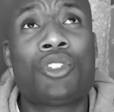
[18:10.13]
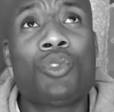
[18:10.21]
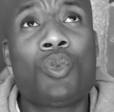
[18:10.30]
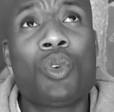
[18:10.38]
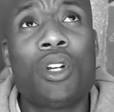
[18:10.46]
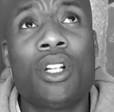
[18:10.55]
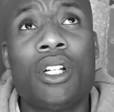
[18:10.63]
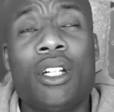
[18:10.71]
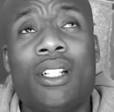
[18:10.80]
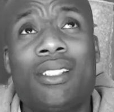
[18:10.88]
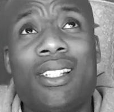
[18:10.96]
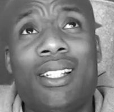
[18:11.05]

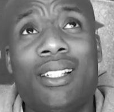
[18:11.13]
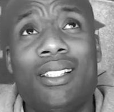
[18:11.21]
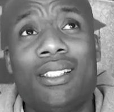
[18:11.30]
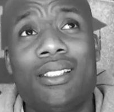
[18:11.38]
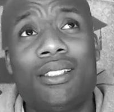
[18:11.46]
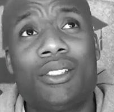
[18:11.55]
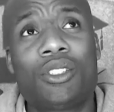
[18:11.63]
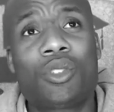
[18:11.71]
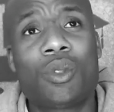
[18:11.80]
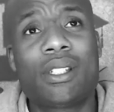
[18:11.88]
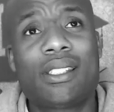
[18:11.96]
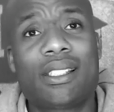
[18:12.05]
you're
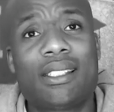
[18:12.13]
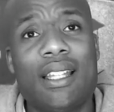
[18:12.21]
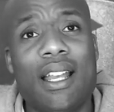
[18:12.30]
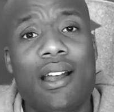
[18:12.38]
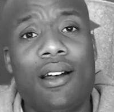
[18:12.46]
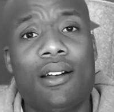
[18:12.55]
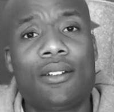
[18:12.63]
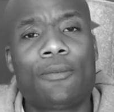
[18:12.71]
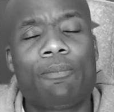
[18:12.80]
26 now.